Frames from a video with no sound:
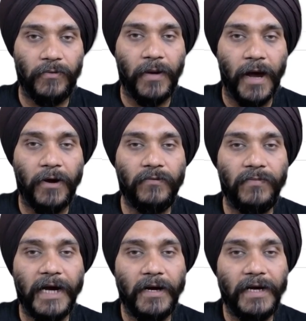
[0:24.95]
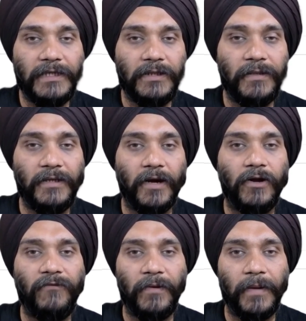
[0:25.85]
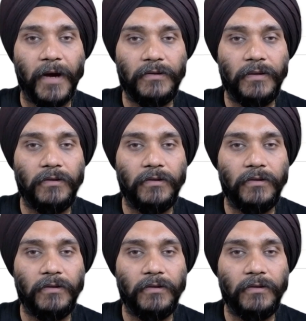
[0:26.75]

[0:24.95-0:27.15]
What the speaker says: via a weak SMS recovery path,